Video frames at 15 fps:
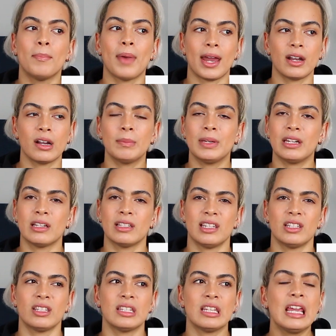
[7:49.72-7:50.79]
better because
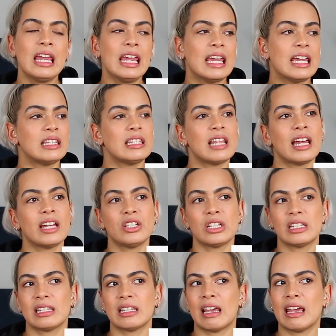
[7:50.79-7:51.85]
it's not
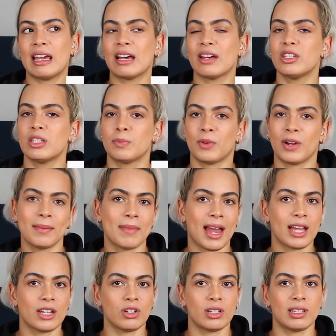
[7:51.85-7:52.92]
just like a spring
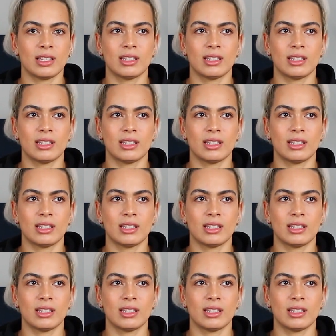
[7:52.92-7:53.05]
mattress.